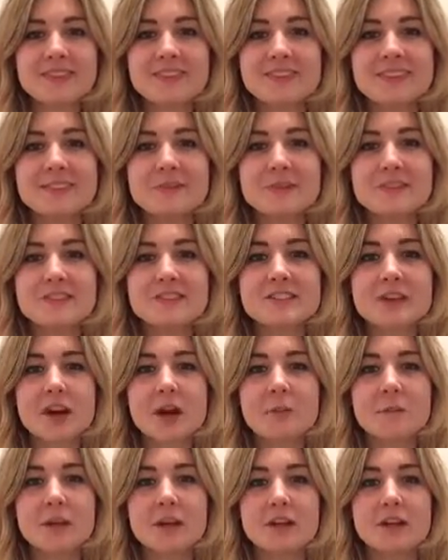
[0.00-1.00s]
Is we'd
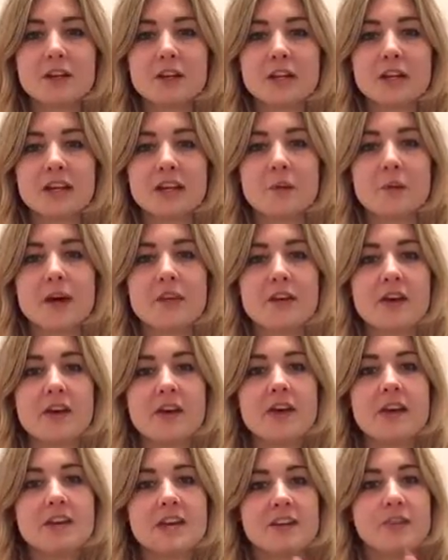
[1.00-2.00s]
start by looking at whether
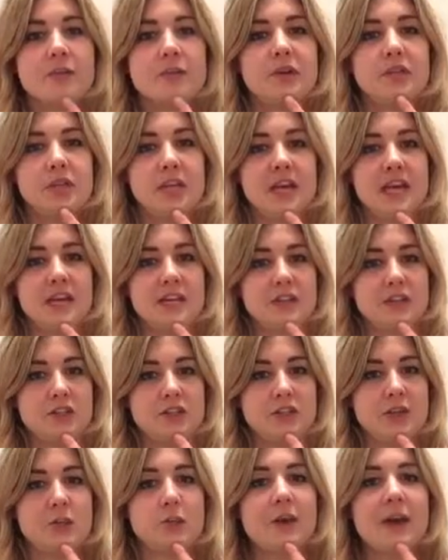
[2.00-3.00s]
if we
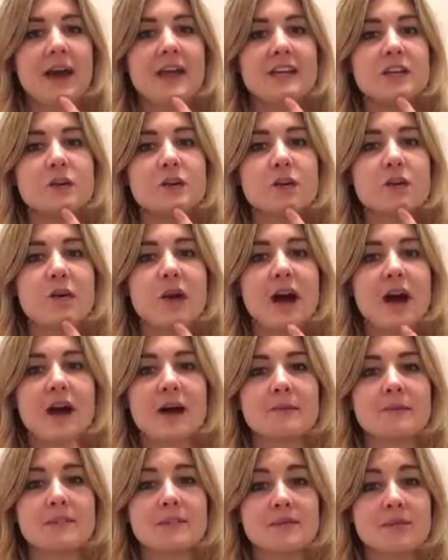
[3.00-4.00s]
change where your
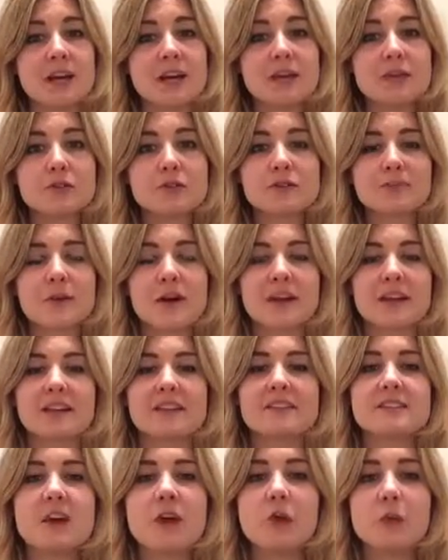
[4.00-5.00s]
cervical spine
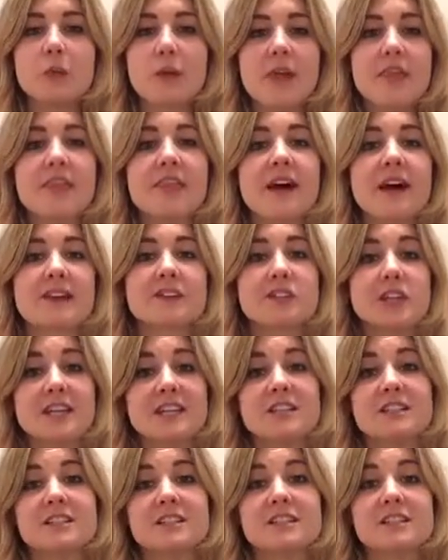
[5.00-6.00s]
is, whether that
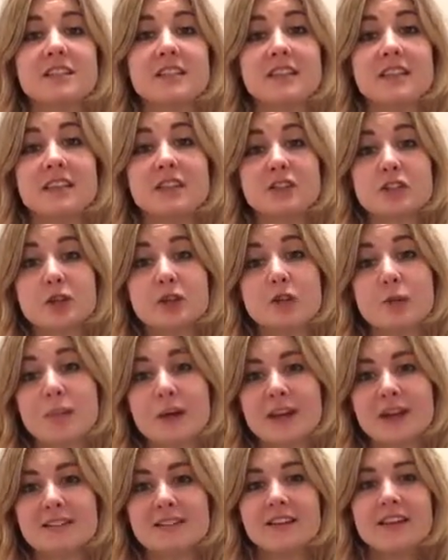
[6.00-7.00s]
changes the shoulder
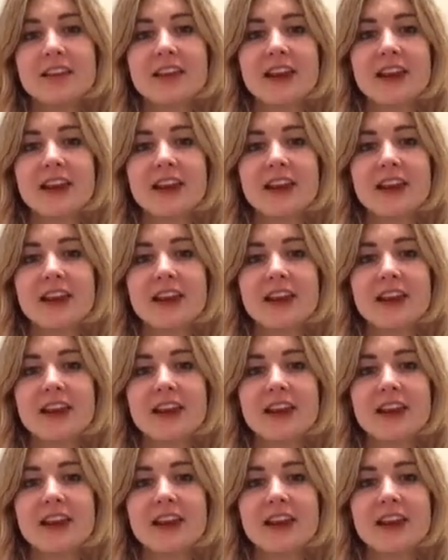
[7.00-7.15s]
pain.